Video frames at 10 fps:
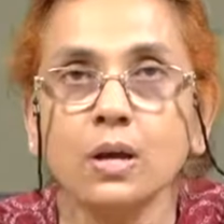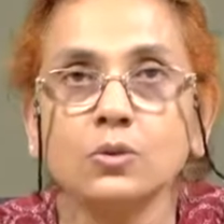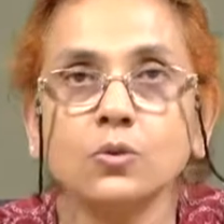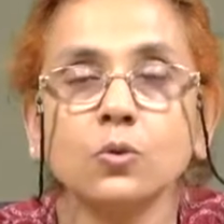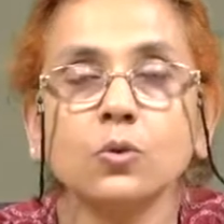
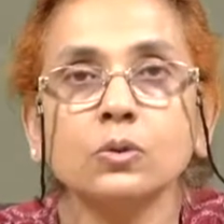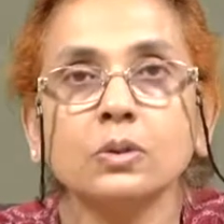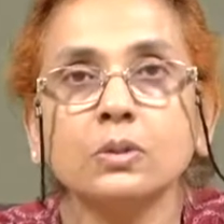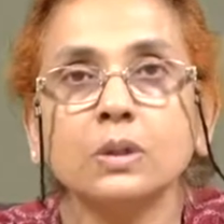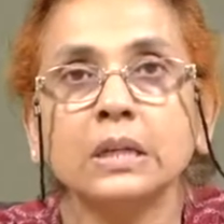so
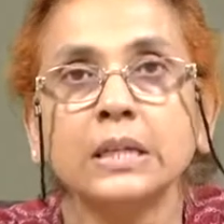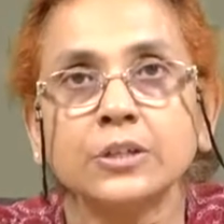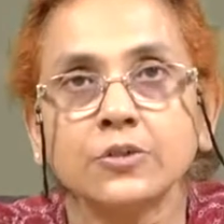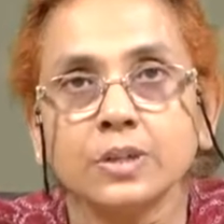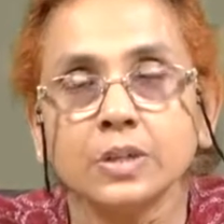
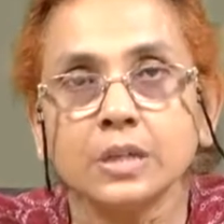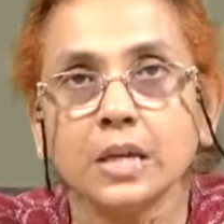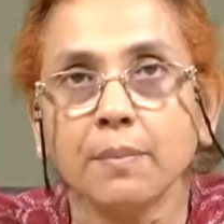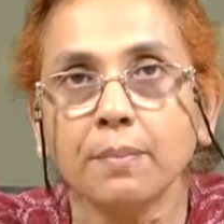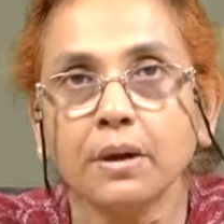
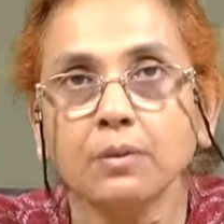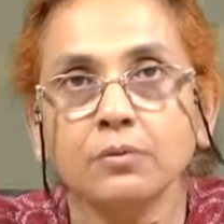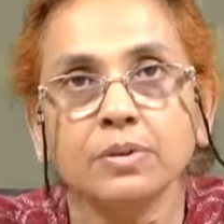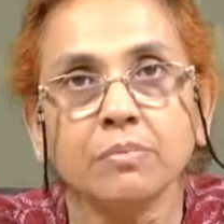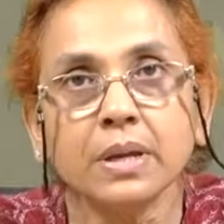literacy among
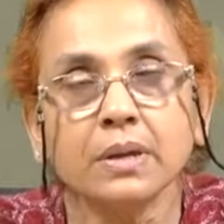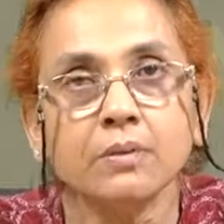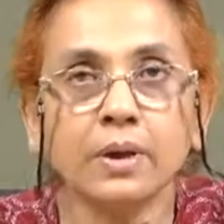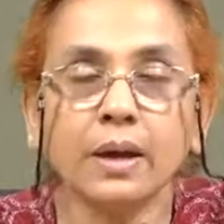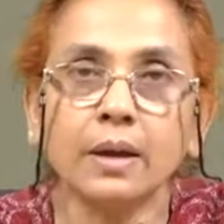
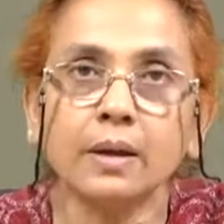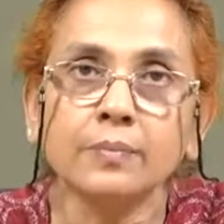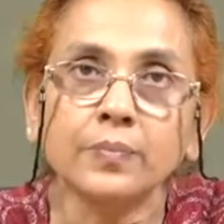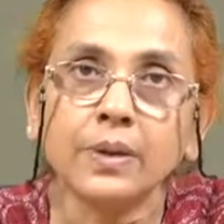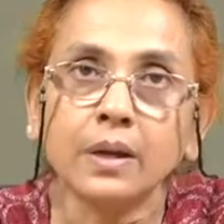women were
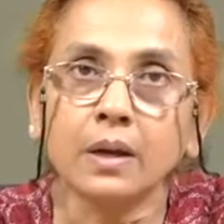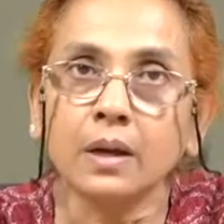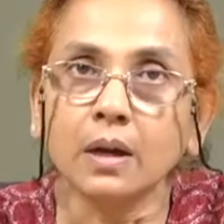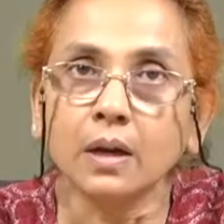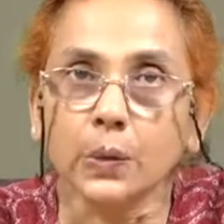
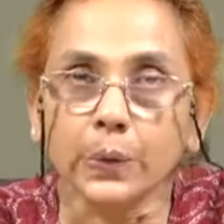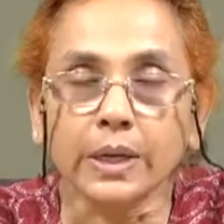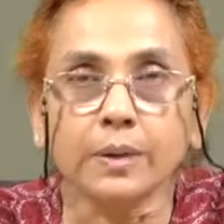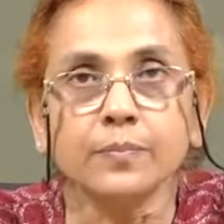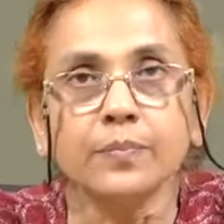uh,
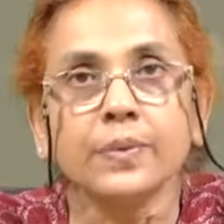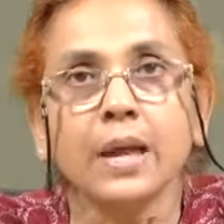growing.